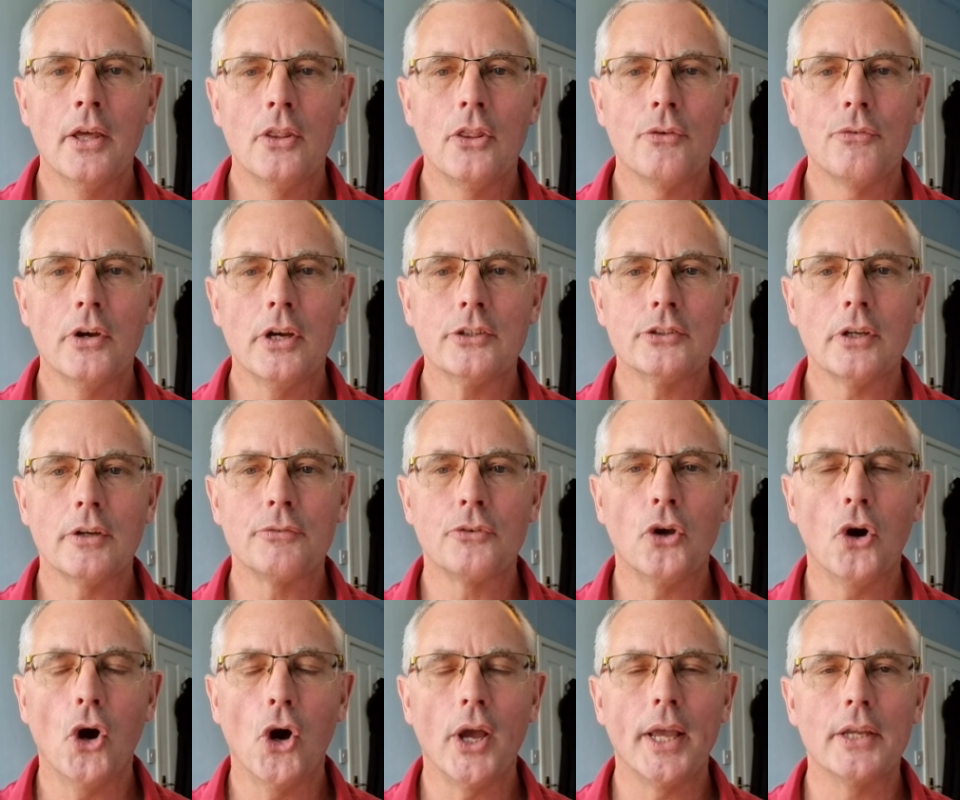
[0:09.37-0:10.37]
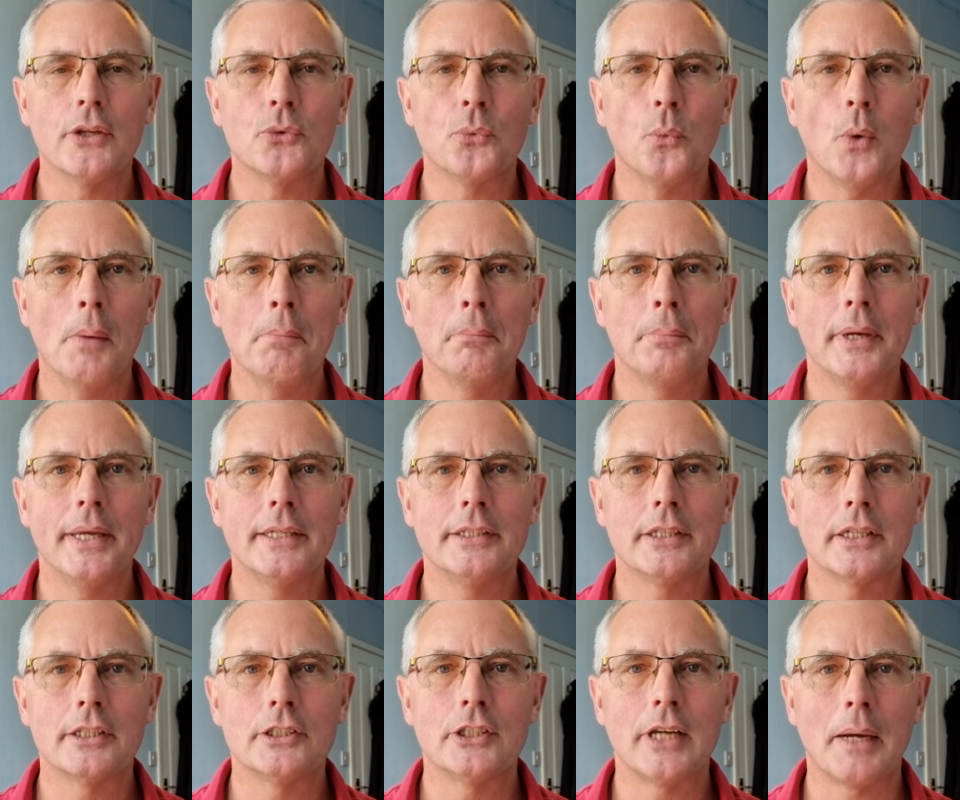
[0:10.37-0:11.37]
The verse I've got is 1
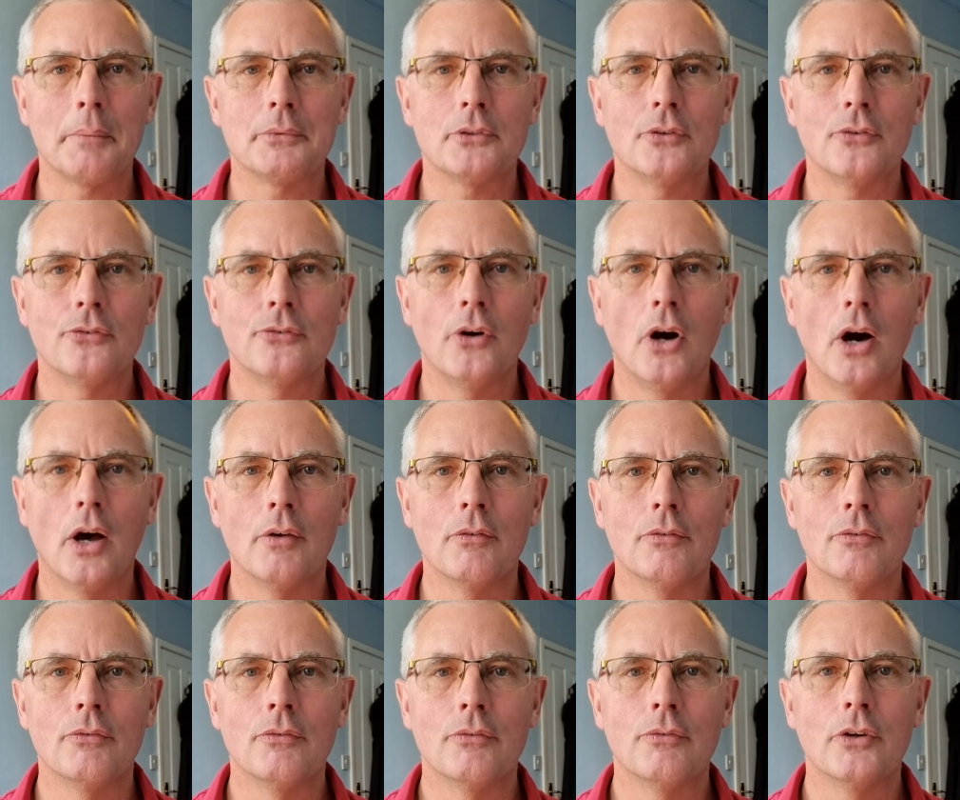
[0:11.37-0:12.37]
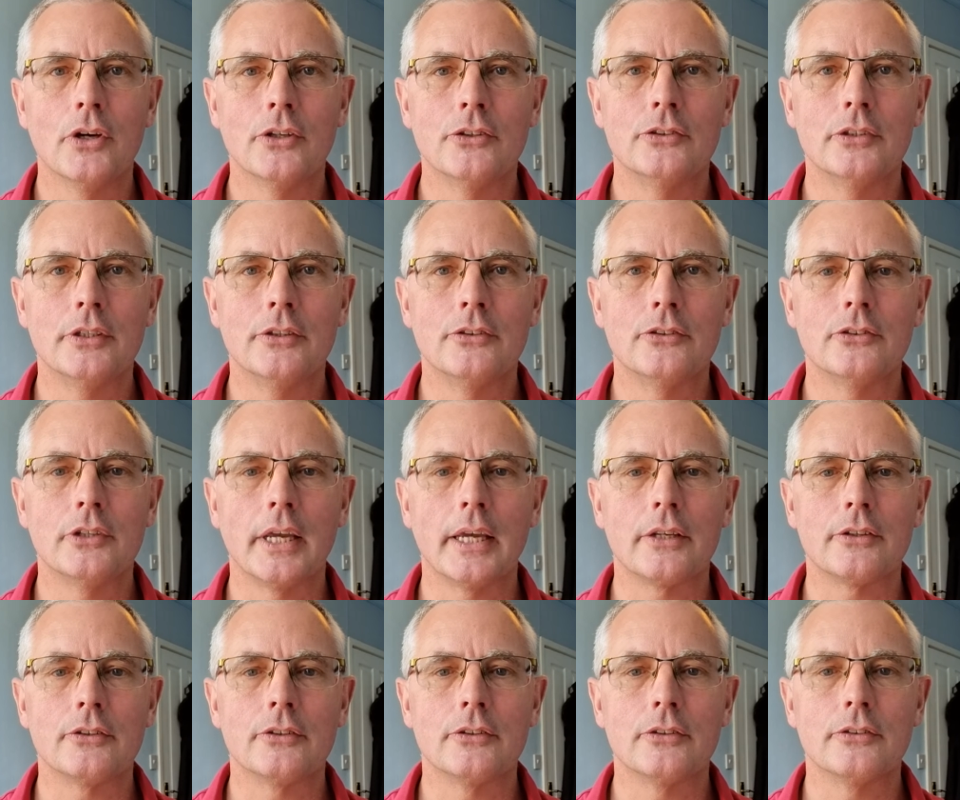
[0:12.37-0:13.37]
Peter chapter 5, verses
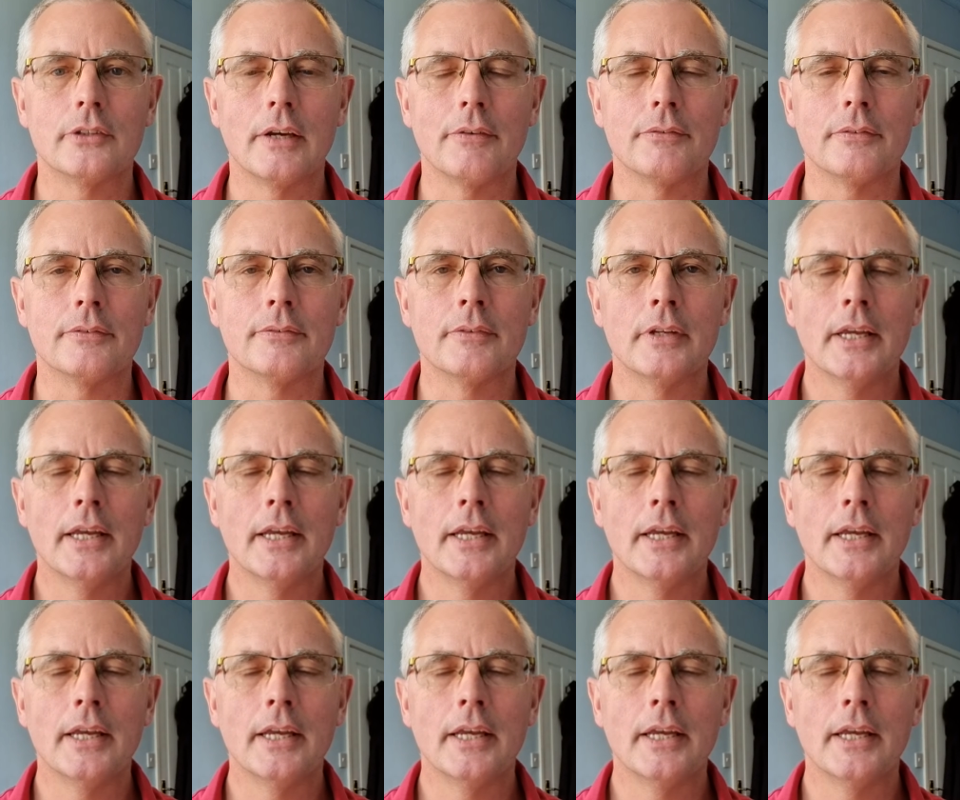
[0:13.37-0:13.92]
6 and 7,